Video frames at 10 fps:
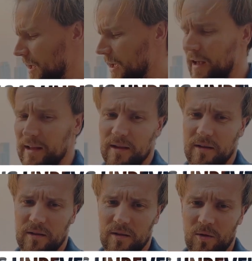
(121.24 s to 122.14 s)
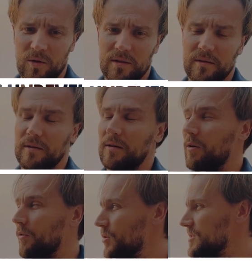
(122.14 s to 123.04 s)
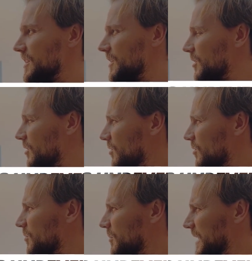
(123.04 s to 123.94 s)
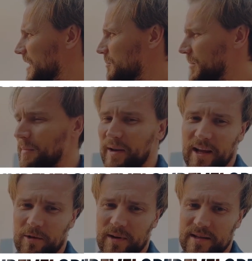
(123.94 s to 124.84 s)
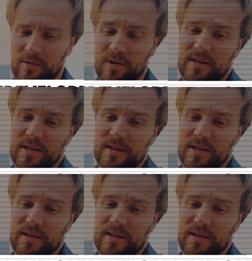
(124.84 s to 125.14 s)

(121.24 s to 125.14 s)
and of course there are no many payment gateways, only